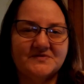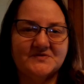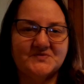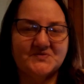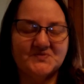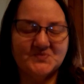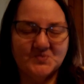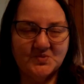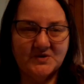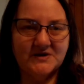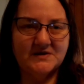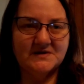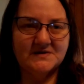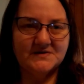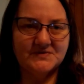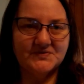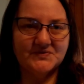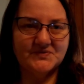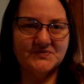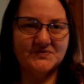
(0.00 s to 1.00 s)
the
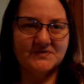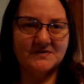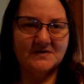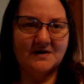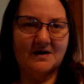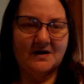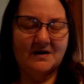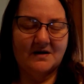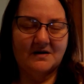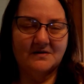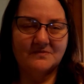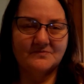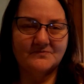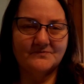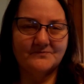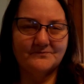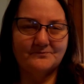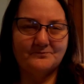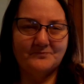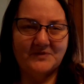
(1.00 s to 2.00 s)
sweetest
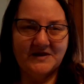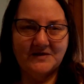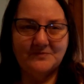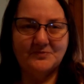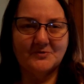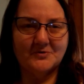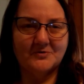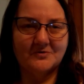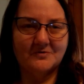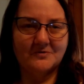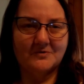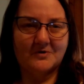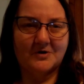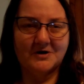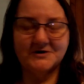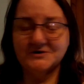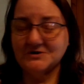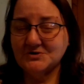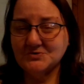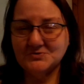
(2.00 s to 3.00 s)
people
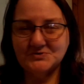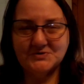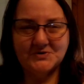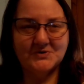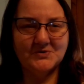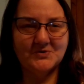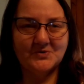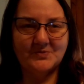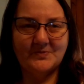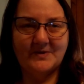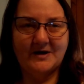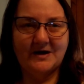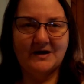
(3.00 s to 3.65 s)
on YouTube,